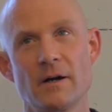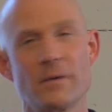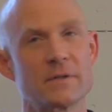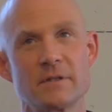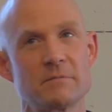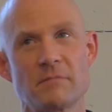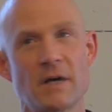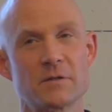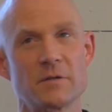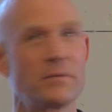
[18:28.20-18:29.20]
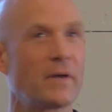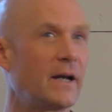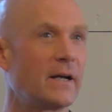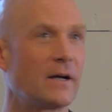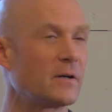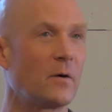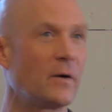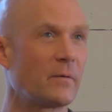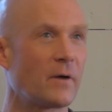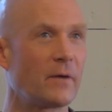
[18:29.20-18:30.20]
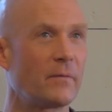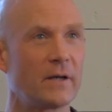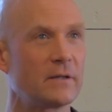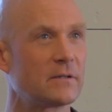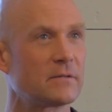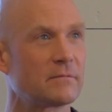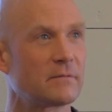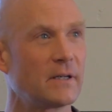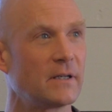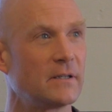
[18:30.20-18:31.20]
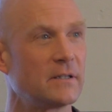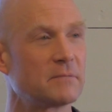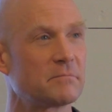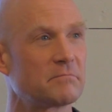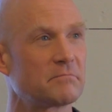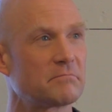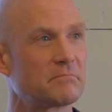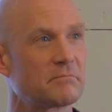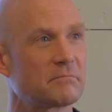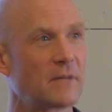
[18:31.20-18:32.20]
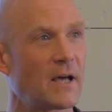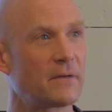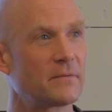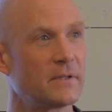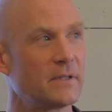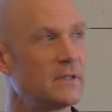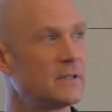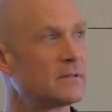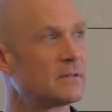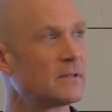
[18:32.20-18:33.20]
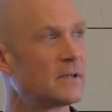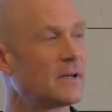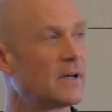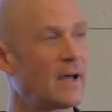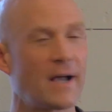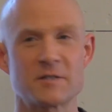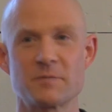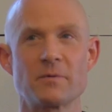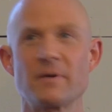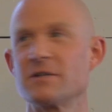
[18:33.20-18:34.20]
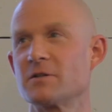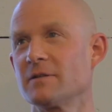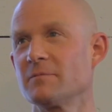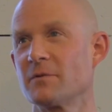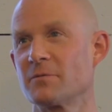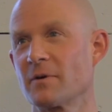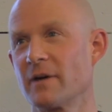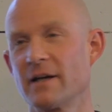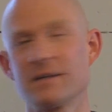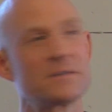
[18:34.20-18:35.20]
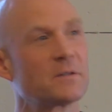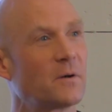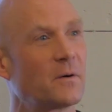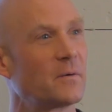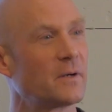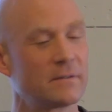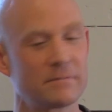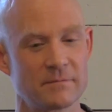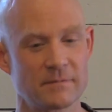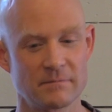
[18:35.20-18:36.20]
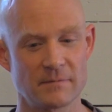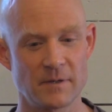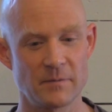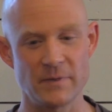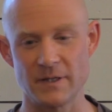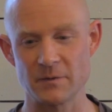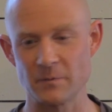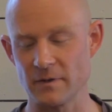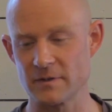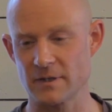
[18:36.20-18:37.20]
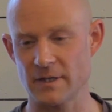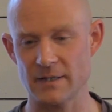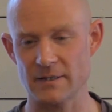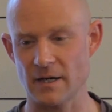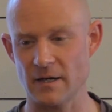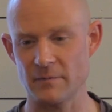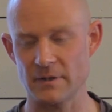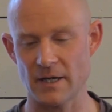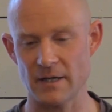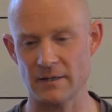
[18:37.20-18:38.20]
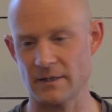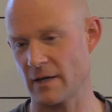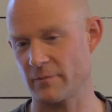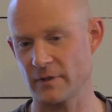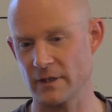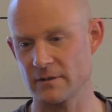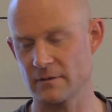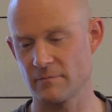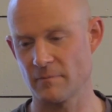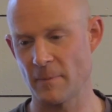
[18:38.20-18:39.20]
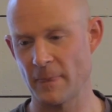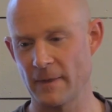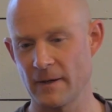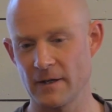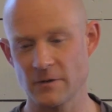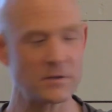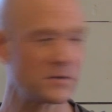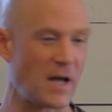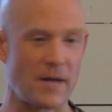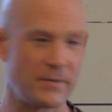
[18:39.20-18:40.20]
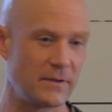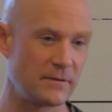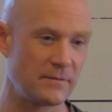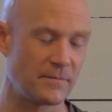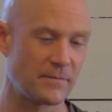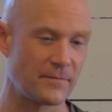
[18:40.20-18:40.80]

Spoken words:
I wasn't actually planning on going where I went. I didn't have the aspiration beforehand to go and be in the woods at that time and at that place. It just happened.